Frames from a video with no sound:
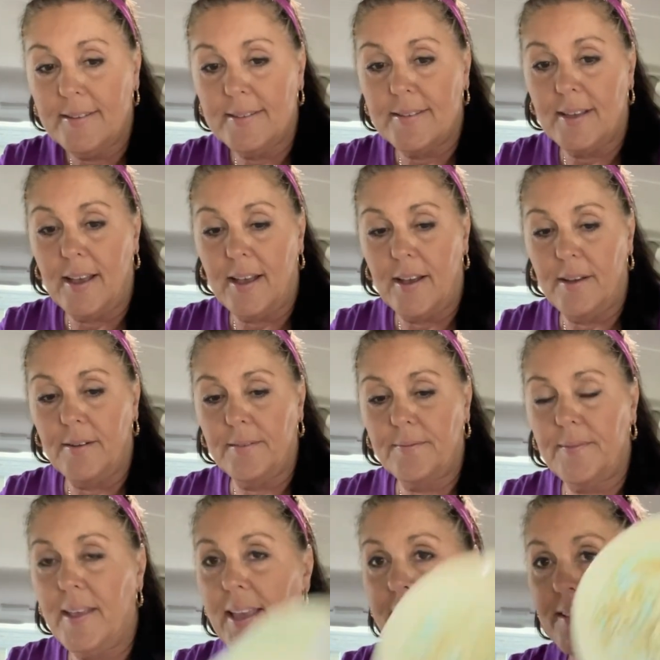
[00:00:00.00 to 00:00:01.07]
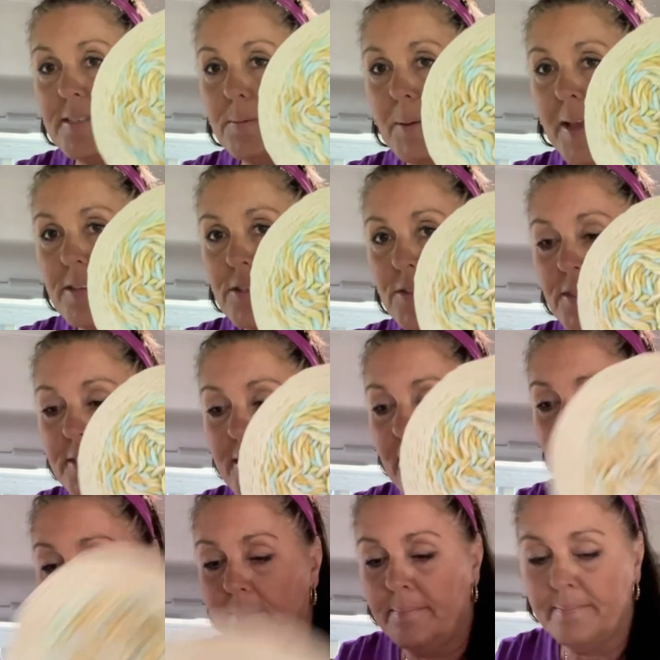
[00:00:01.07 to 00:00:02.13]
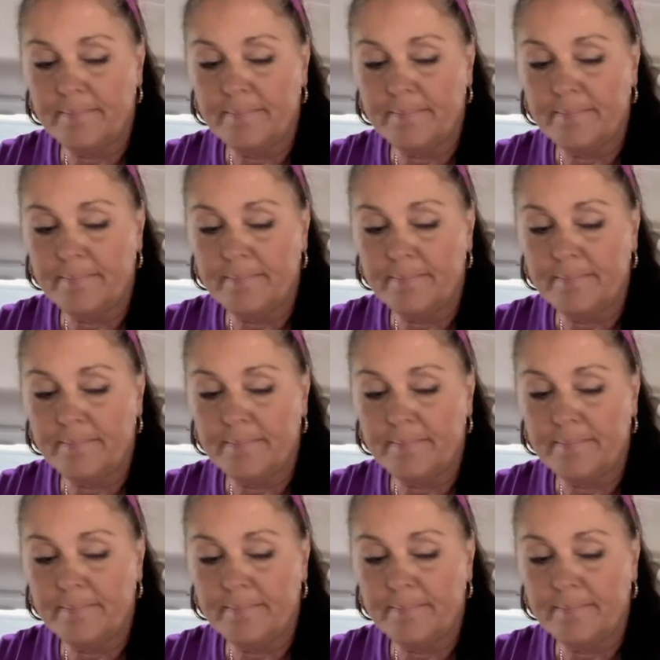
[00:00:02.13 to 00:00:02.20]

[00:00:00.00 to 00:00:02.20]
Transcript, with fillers: So, and the specs are the same.